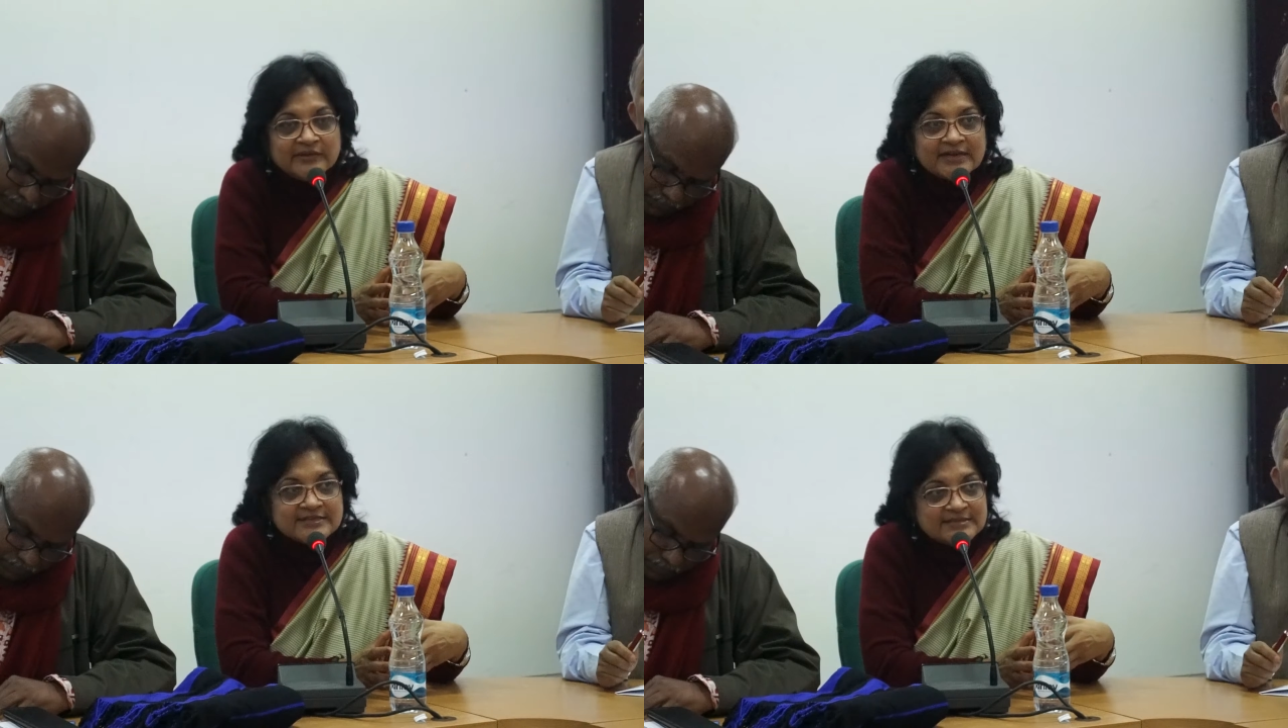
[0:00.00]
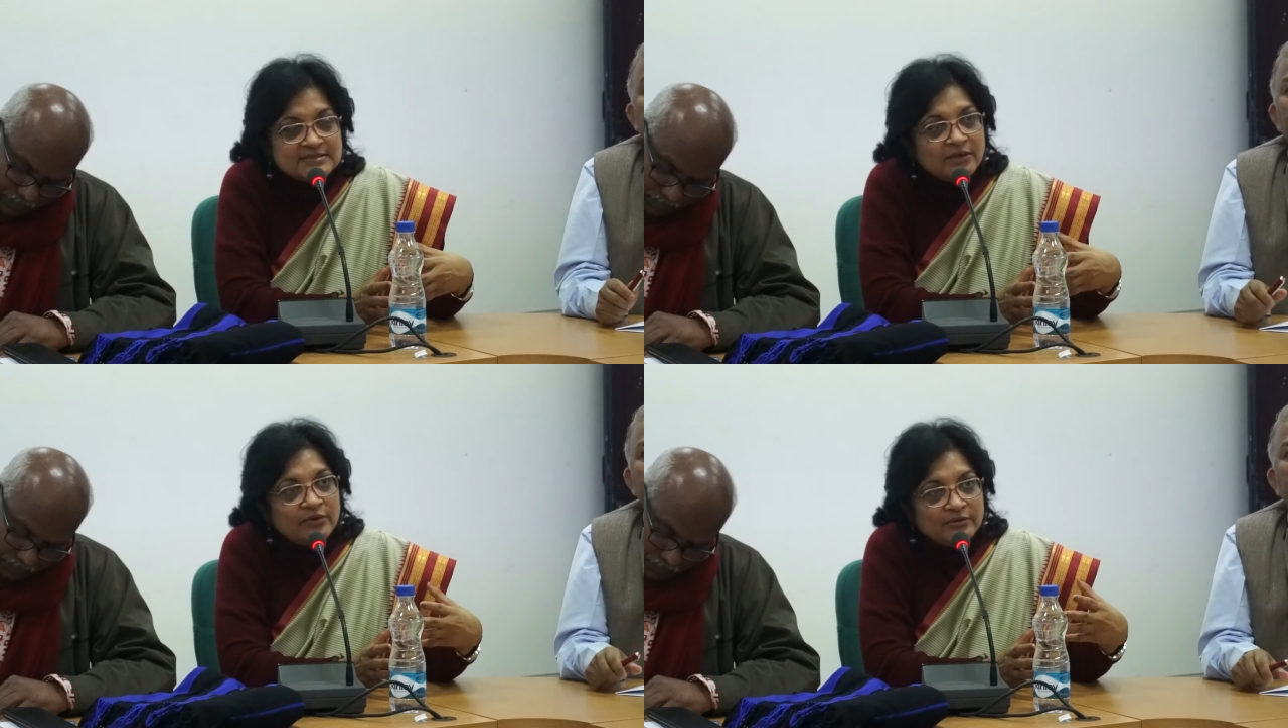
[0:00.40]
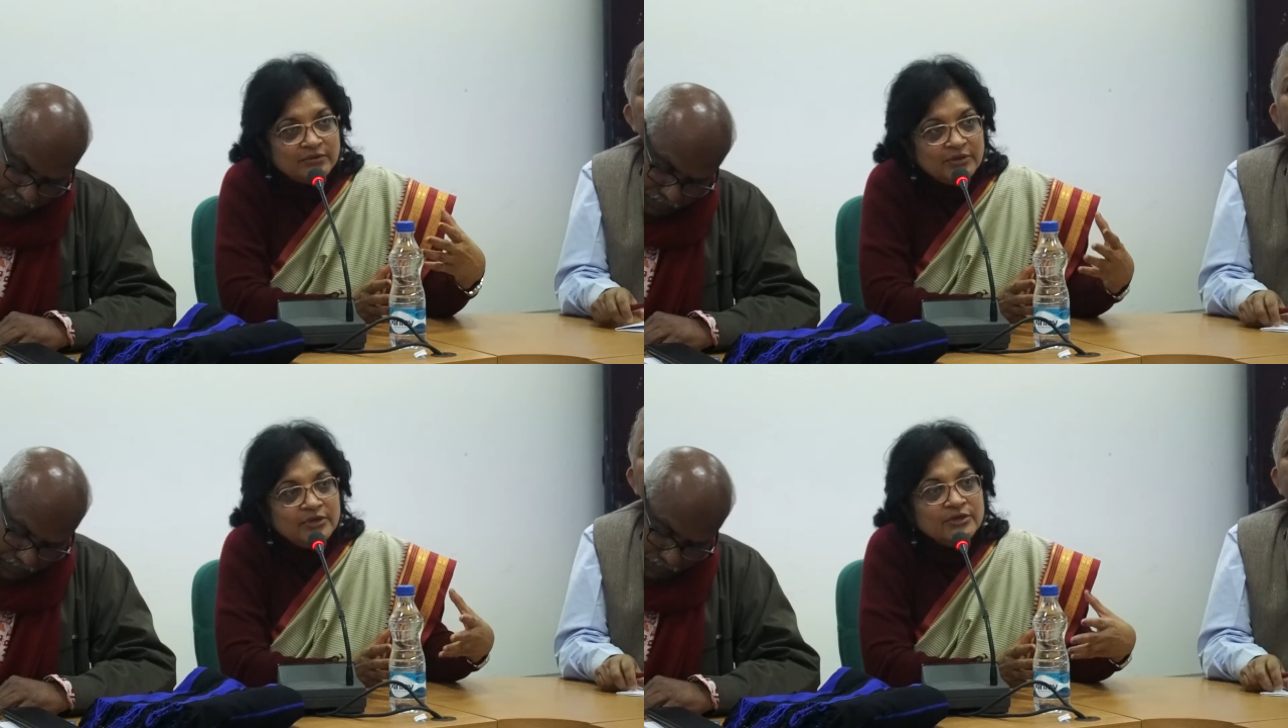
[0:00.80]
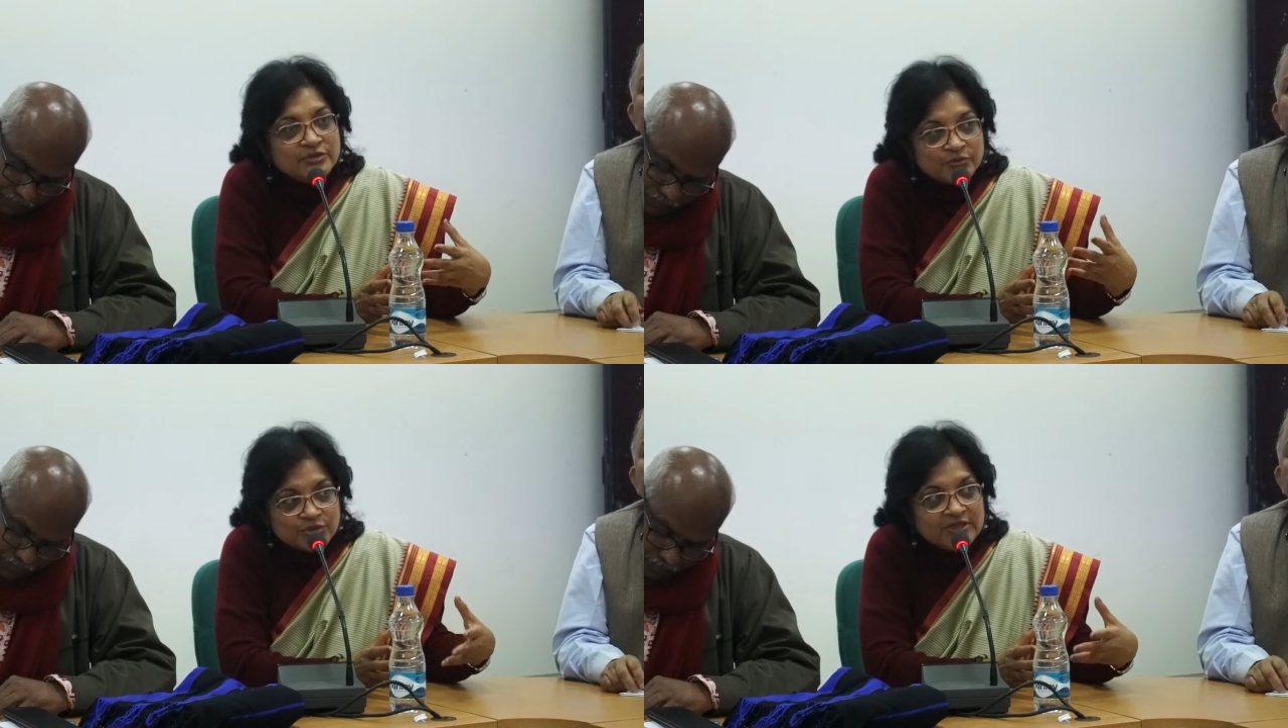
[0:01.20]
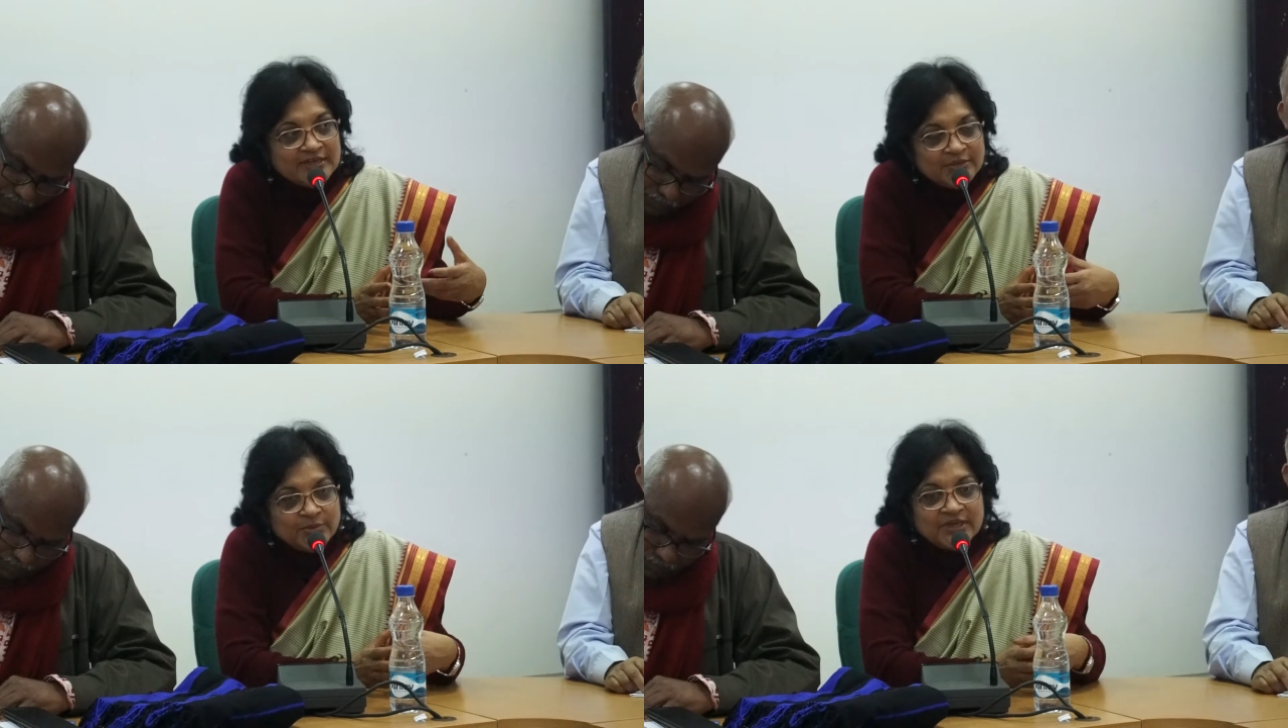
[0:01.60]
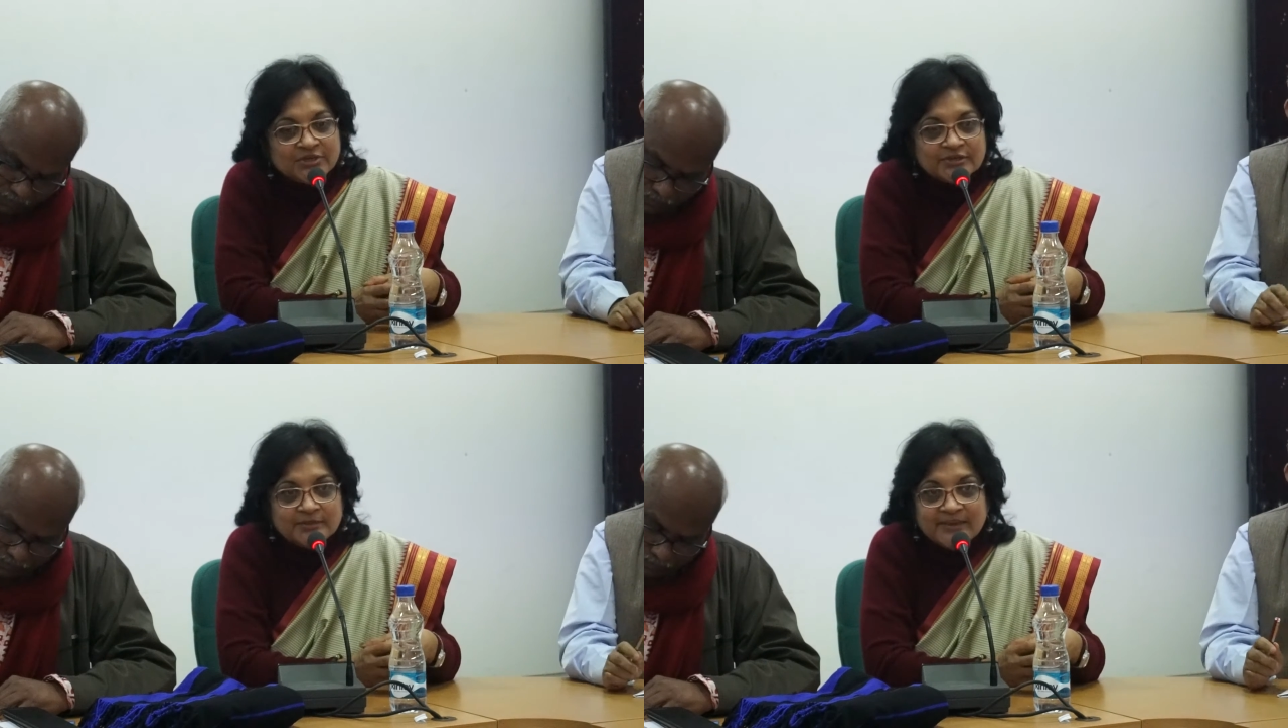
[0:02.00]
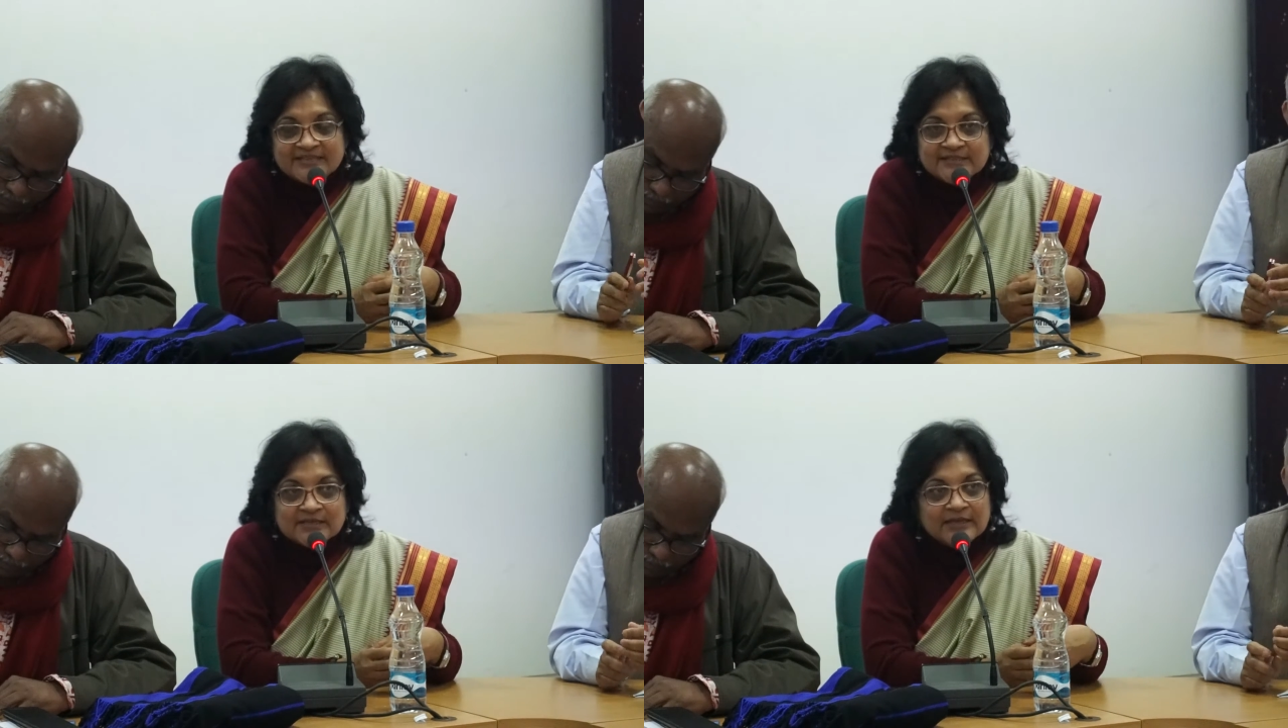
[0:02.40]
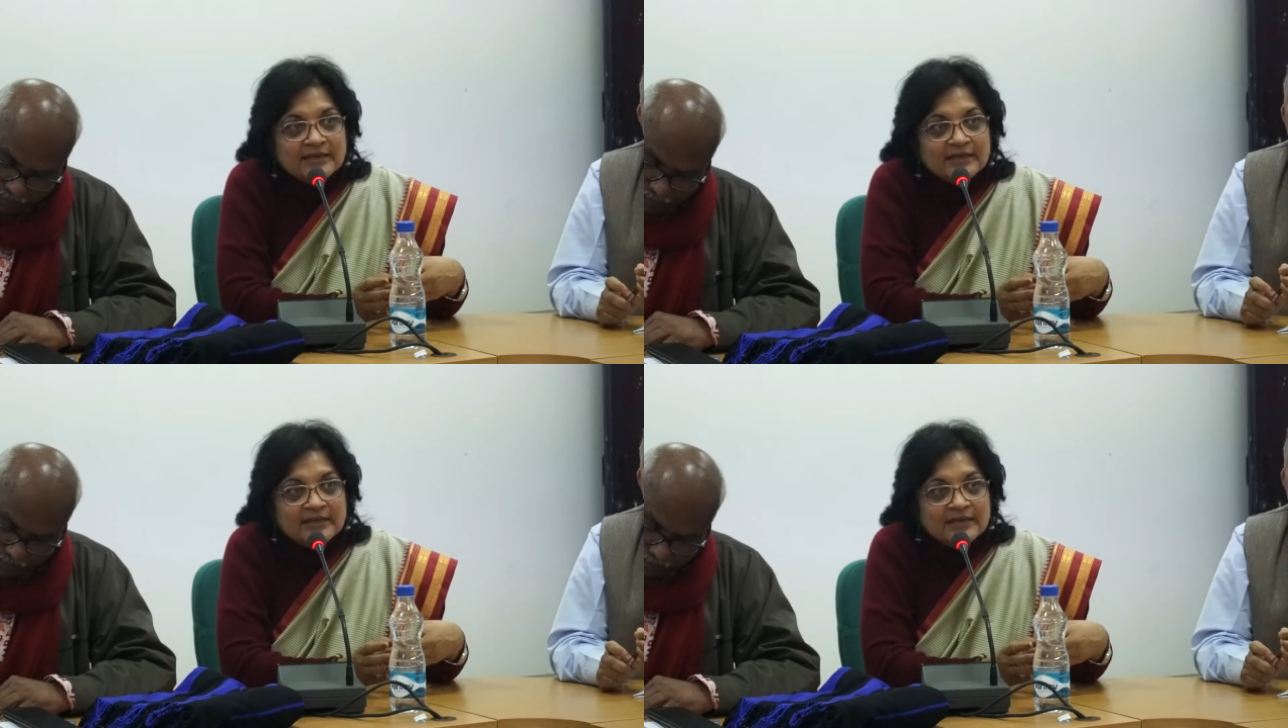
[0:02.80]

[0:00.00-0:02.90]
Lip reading: classes on social and educational basis,